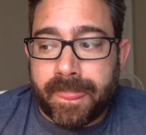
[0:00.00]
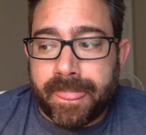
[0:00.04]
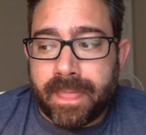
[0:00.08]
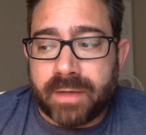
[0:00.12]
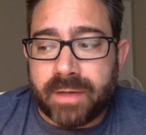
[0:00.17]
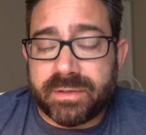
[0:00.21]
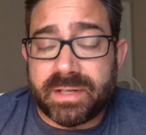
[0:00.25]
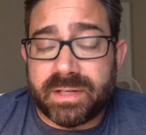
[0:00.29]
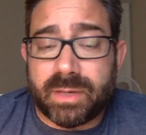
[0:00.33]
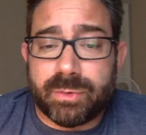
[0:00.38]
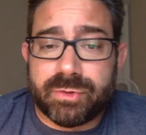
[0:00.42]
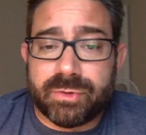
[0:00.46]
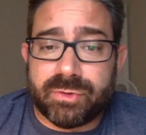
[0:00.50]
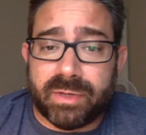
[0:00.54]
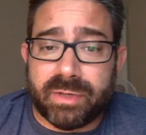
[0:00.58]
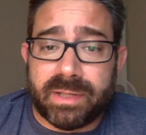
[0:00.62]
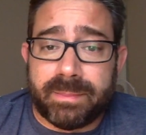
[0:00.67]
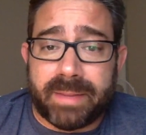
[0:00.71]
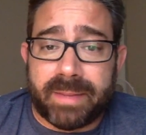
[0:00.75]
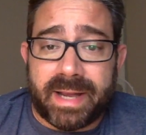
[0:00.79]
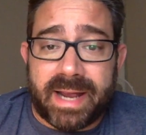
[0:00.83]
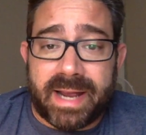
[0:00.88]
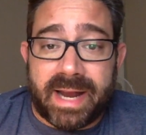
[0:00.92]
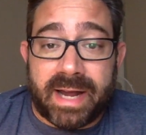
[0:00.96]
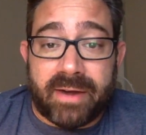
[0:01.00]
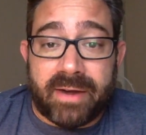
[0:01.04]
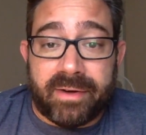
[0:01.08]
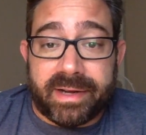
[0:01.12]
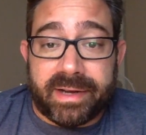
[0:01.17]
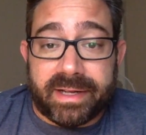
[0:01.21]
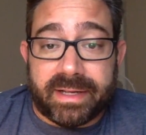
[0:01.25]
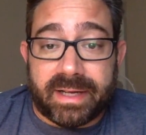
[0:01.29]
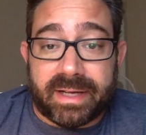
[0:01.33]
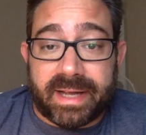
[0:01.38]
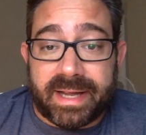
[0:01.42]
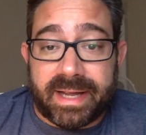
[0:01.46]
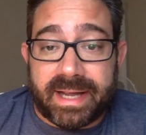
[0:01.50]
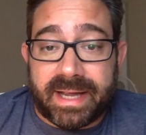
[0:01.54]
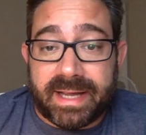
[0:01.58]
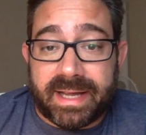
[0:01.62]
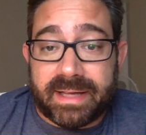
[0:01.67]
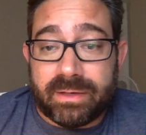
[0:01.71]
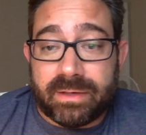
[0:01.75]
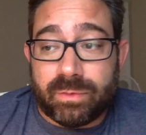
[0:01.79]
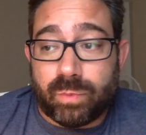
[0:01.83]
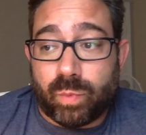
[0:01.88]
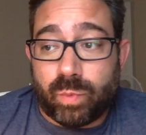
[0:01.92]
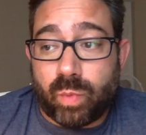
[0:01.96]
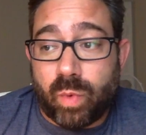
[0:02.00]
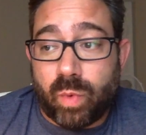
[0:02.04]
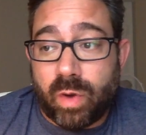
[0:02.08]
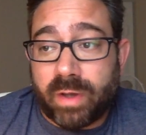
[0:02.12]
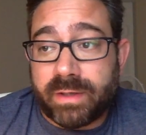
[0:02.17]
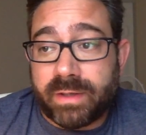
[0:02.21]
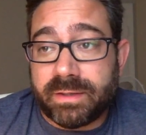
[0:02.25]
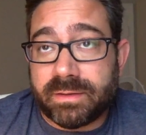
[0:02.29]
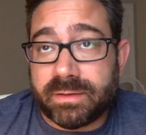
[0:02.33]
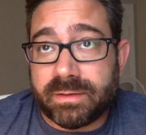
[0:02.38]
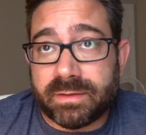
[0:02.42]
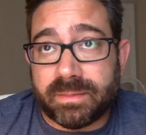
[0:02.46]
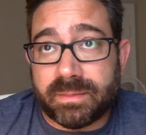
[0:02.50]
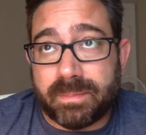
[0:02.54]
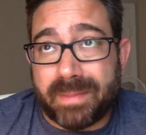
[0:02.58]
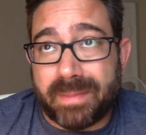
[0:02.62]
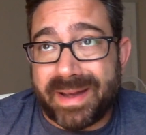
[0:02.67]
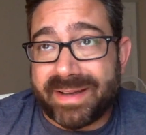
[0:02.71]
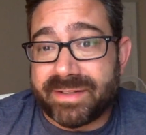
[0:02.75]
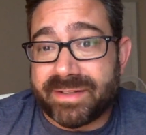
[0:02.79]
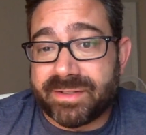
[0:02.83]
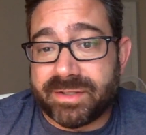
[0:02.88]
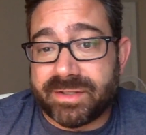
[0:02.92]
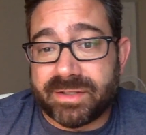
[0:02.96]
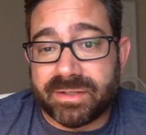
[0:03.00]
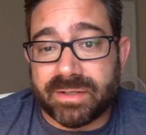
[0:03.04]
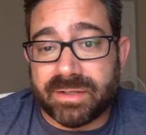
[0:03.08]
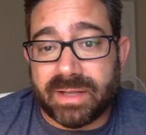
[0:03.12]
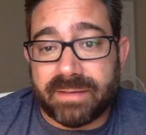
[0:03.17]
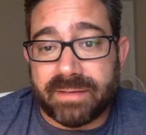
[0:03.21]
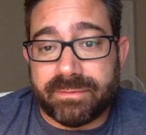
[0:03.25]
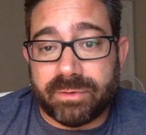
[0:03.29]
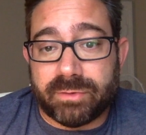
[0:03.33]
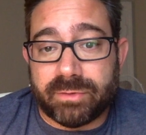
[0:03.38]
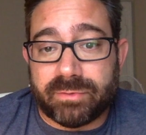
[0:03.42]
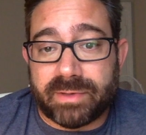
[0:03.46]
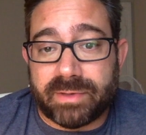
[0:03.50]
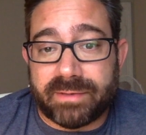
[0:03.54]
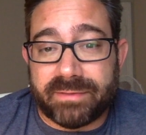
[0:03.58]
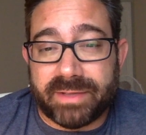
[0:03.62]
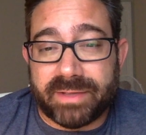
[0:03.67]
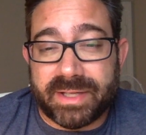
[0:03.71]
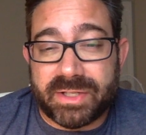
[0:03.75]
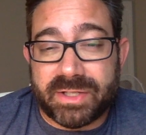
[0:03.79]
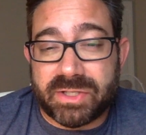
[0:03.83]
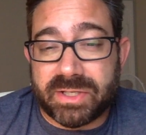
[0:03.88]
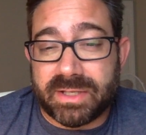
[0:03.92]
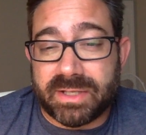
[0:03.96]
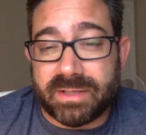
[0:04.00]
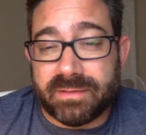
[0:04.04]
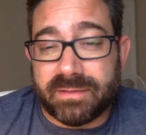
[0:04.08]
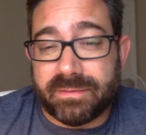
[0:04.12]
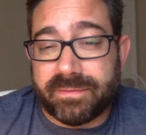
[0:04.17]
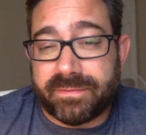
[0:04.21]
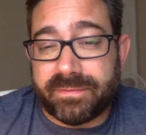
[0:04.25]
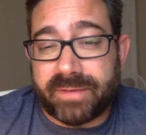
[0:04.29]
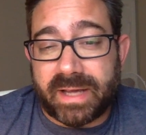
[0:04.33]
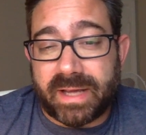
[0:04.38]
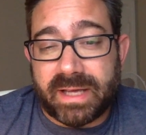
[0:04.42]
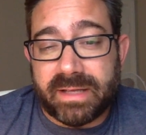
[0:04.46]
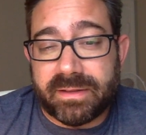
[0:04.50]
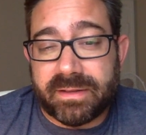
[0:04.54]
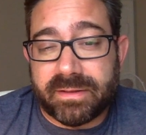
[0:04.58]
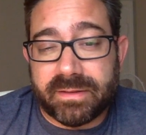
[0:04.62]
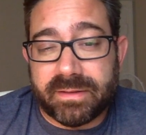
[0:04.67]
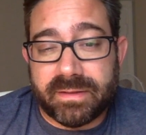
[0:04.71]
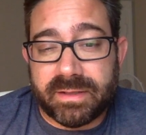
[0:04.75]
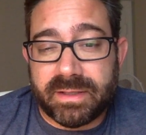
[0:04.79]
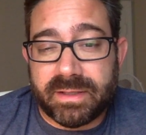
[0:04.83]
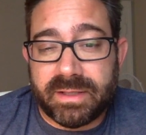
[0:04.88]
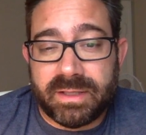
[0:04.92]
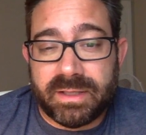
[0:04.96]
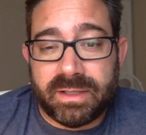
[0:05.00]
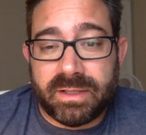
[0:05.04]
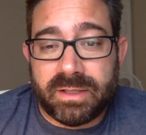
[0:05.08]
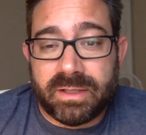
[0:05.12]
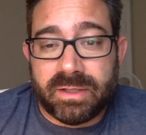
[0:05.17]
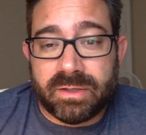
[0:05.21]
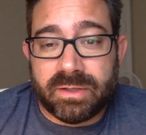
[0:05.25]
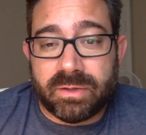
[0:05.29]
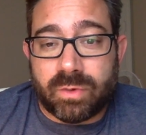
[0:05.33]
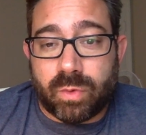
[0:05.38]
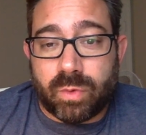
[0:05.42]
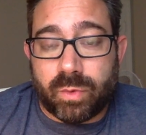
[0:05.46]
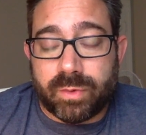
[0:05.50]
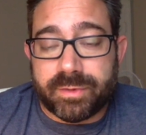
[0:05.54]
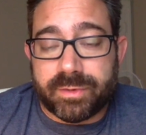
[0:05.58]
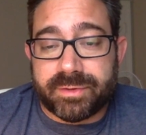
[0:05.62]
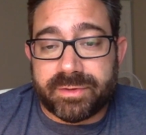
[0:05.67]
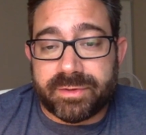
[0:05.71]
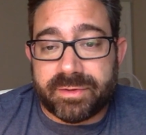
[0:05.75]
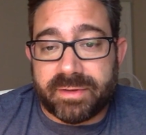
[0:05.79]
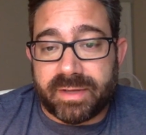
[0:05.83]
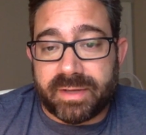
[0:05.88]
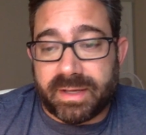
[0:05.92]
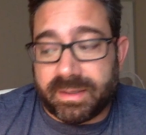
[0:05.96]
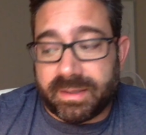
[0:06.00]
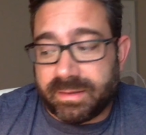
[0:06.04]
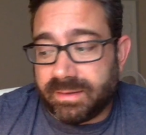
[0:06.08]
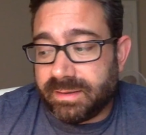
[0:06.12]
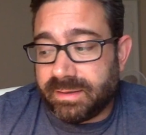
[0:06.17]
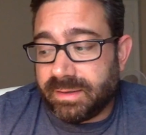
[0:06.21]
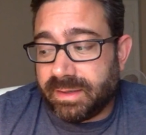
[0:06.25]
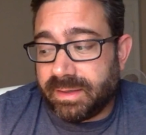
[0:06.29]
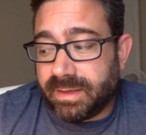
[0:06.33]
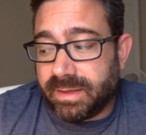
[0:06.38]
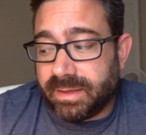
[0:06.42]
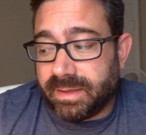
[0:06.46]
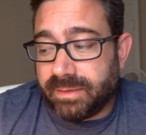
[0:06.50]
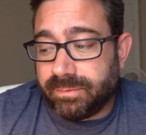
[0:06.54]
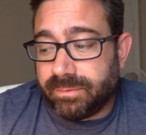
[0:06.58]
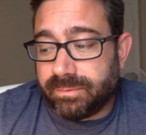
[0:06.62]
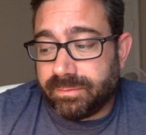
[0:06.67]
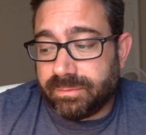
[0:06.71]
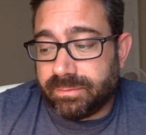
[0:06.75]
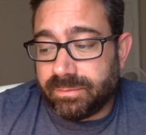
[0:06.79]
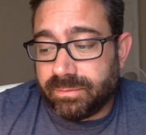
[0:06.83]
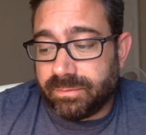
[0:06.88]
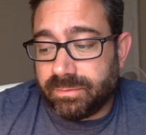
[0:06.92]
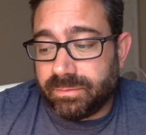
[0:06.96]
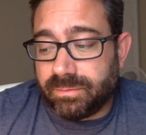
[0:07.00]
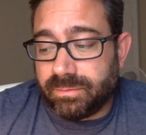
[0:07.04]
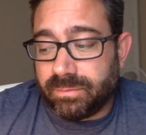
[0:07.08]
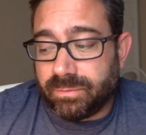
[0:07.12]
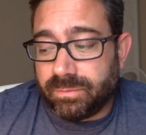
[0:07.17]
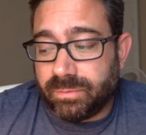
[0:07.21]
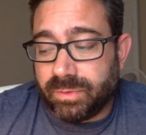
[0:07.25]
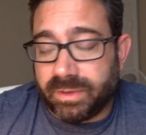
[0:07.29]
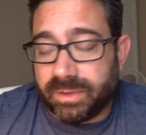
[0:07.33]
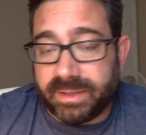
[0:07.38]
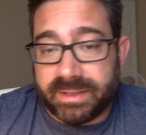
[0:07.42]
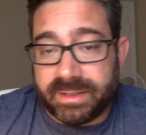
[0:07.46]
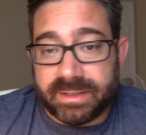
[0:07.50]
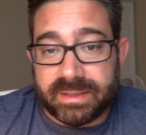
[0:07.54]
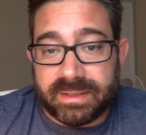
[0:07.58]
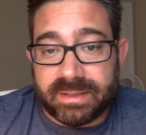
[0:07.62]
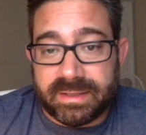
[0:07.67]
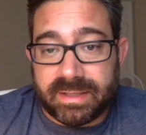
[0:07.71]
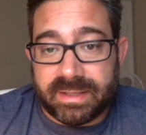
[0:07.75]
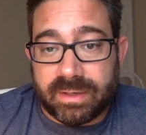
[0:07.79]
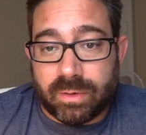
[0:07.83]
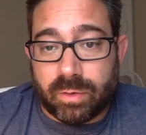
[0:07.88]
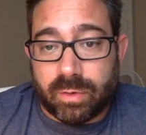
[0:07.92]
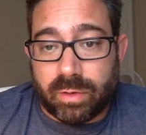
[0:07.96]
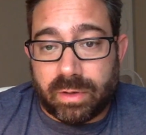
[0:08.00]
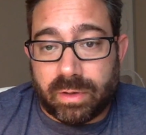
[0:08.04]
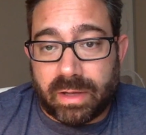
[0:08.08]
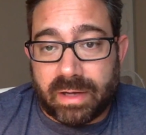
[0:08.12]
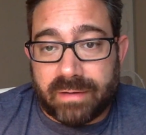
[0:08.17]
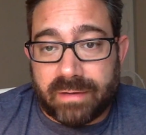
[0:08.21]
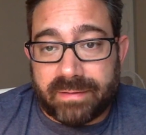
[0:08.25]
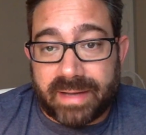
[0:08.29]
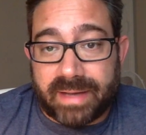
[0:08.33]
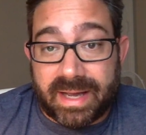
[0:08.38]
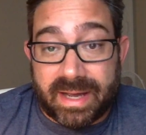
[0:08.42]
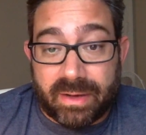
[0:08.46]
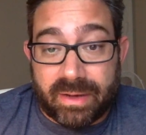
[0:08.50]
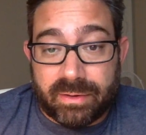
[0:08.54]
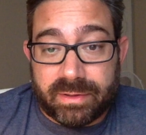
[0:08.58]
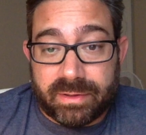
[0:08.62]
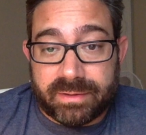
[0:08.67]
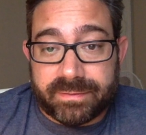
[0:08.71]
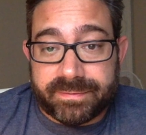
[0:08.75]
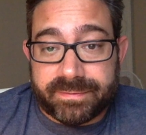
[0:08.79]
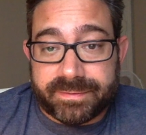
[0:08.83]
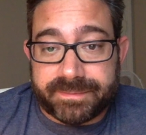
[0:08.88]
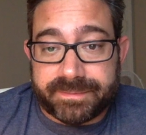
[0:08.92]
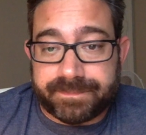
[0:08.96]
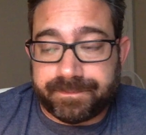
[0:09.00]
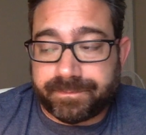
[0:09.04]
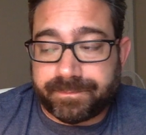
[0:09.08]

So that was really my area. I had one master's level revelation in faith course that I really didn't get a whole lot of, out of.